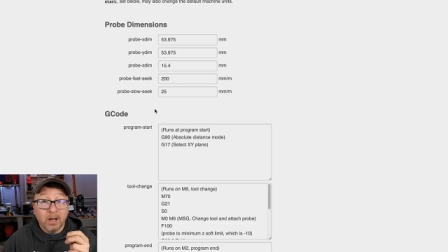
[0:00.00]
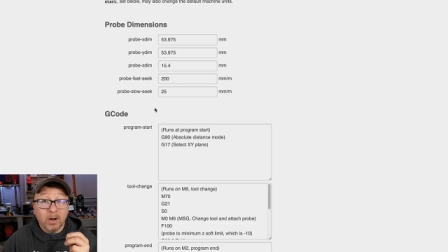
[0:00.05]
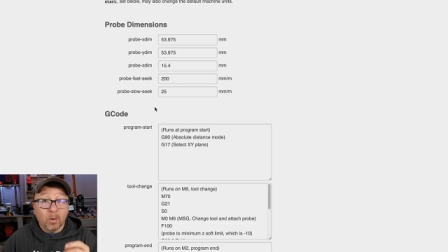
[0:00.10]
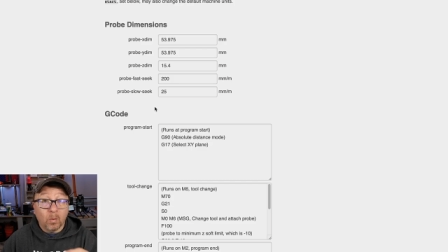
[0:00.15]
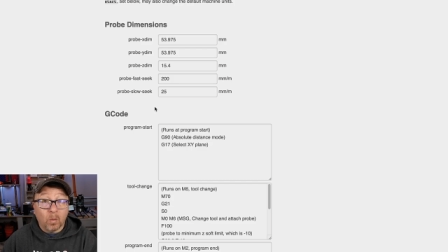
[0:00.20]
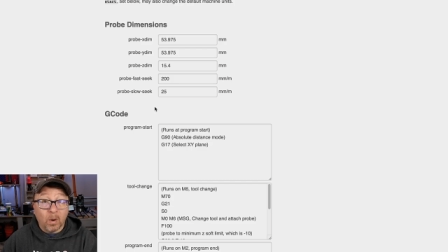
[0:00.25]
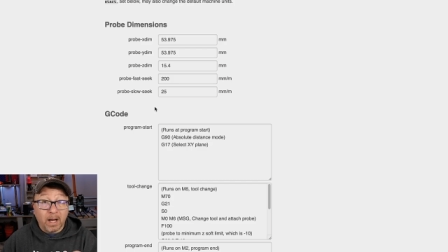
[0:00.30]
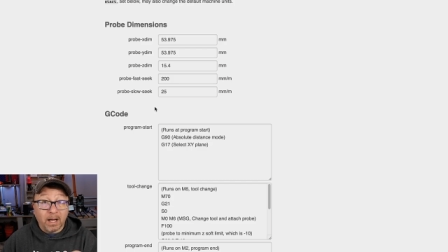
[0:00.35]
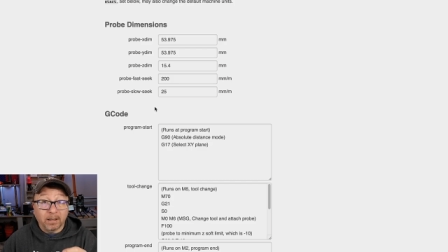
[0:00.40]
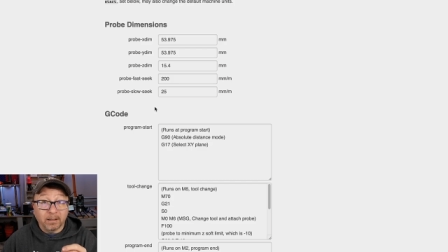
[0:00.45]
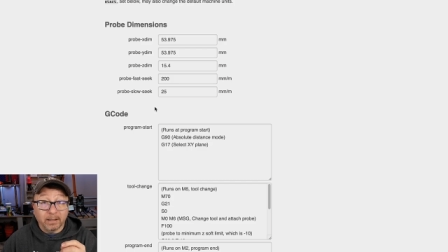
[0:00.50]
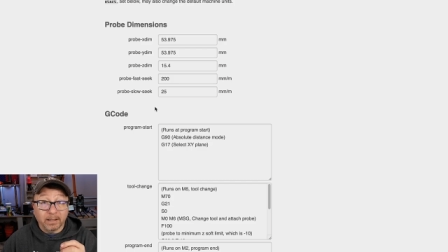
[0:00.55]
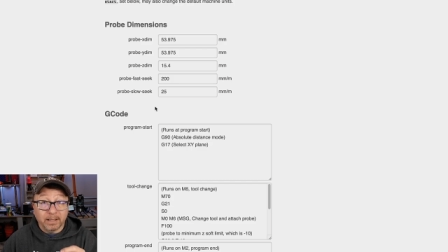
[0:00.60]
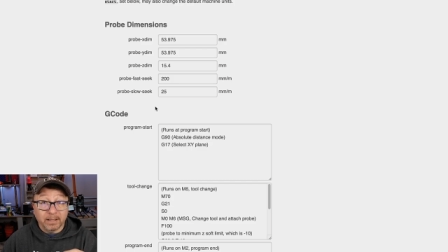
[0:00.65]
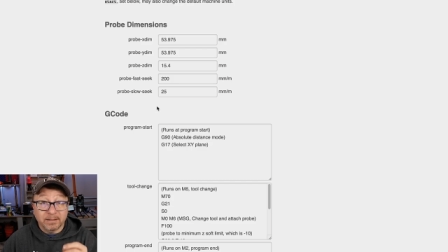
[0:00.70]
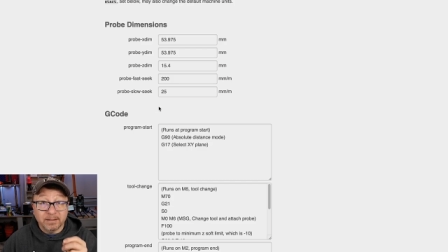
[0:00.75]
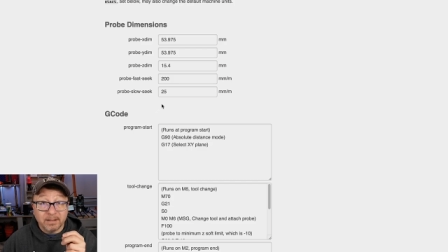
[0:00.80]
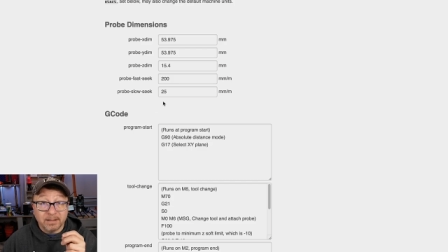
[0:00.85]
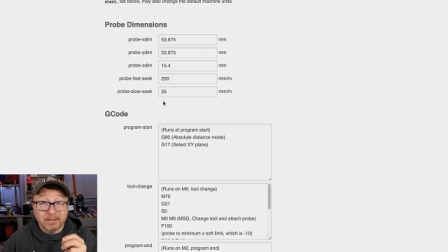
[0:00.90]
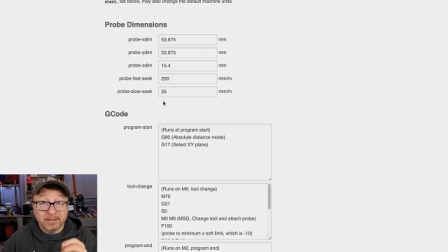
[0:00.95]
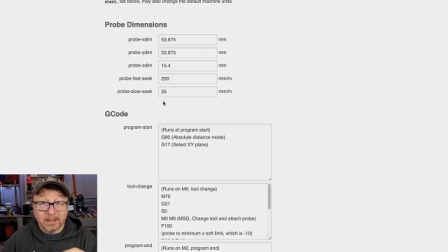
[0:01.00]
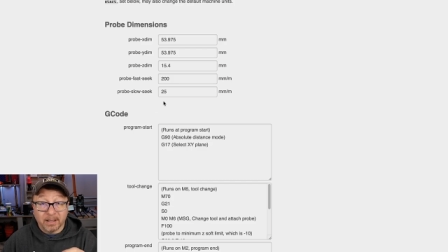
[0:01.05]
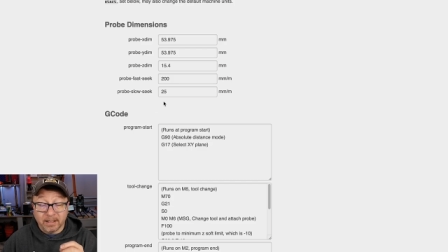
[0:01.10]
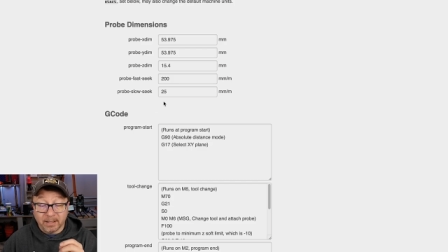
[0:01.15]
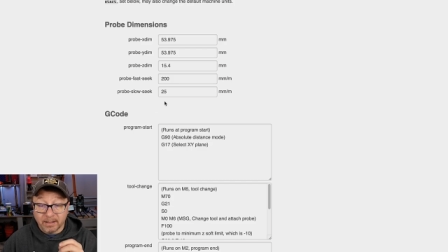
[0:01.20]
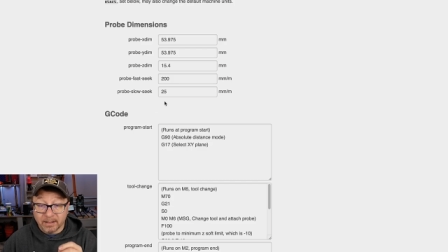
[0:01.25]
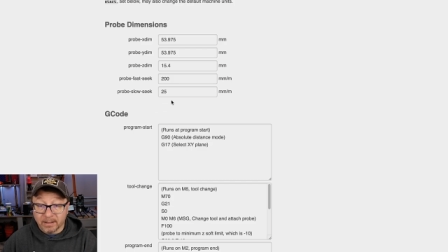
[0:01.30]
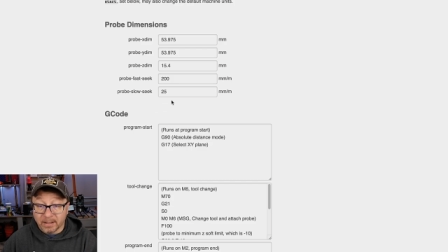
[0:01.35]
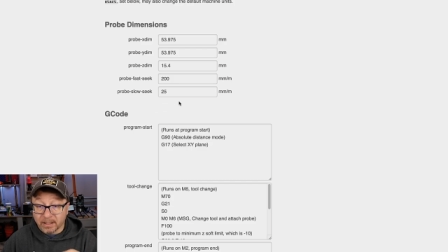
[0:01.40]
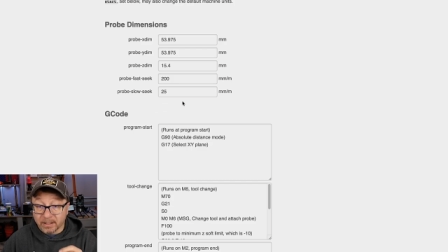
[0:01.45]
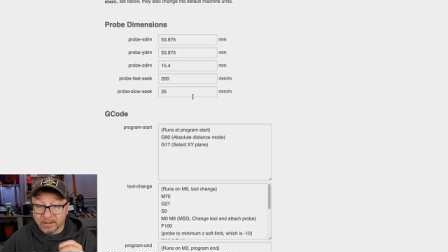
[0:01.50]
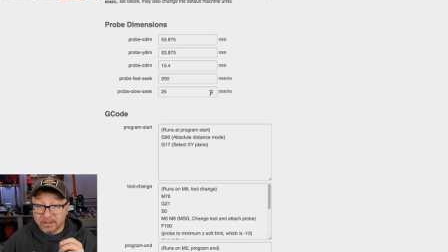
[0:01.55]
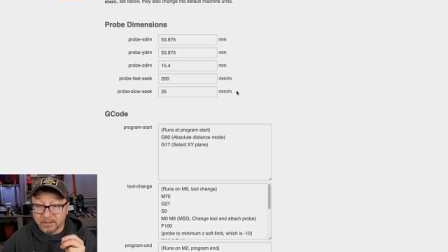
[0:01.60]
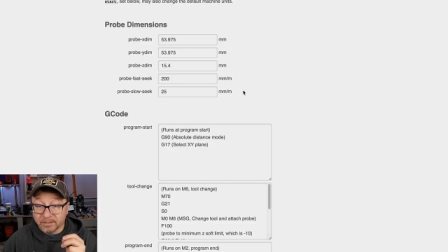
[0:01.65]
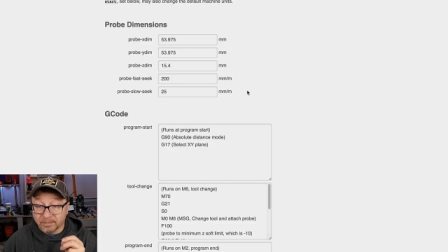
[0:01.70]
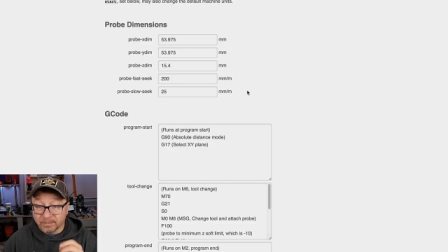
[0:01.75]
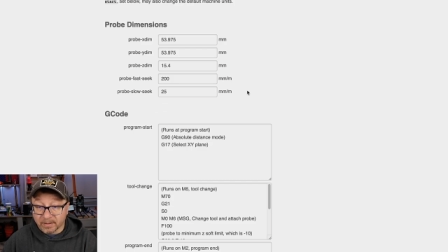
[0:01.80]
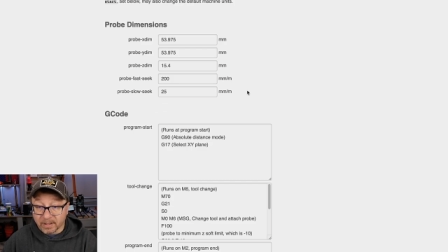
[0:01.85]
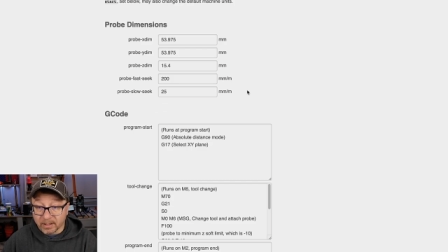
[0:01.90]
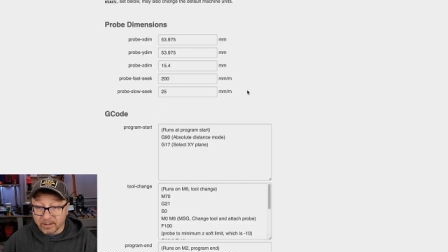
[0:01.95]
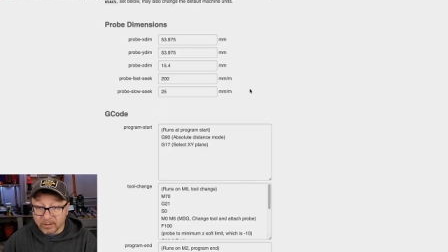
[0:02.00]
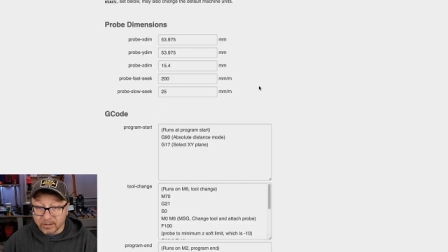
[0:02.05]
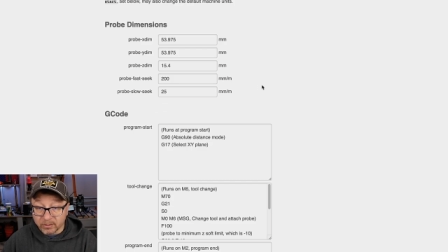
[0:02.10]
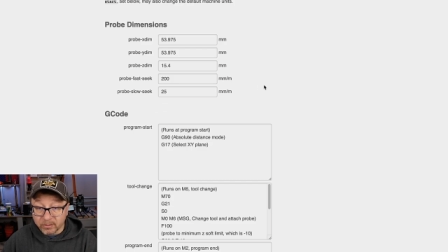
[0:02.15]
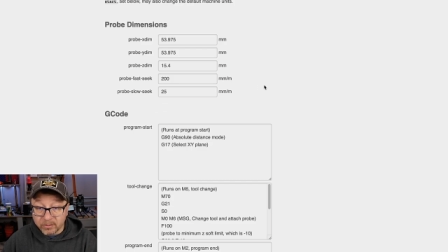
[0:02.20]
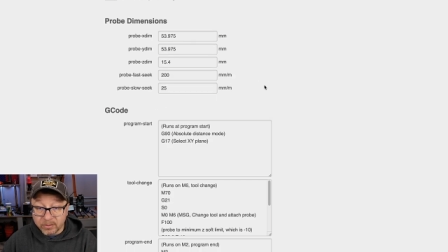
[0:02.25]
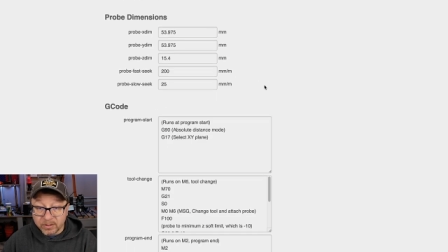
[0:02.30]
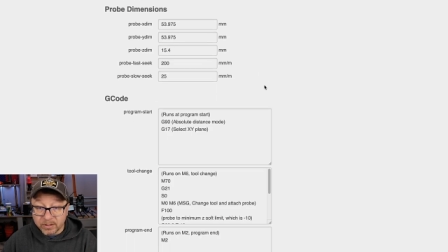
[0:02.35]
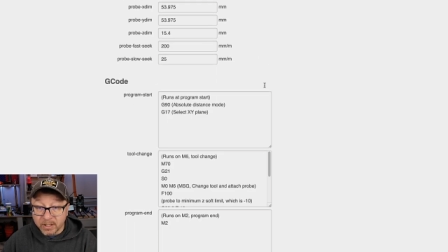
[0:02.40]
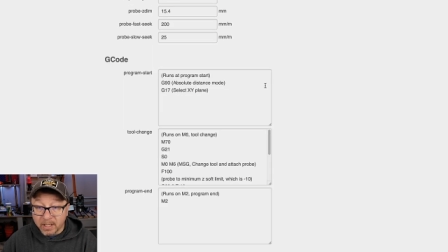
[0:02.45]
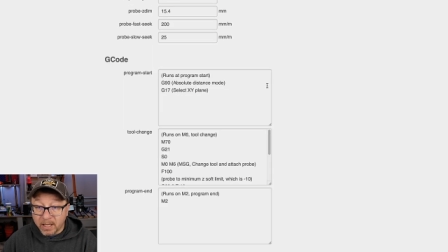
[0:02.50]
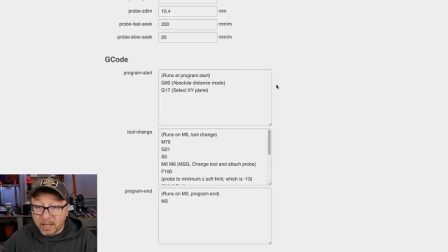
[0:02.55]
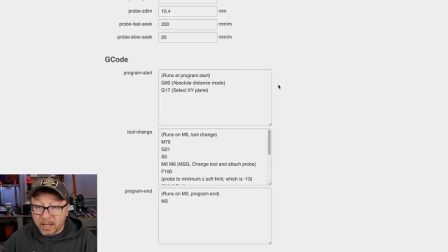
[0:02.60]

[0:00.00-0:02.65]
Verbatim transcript: while it's setting its values.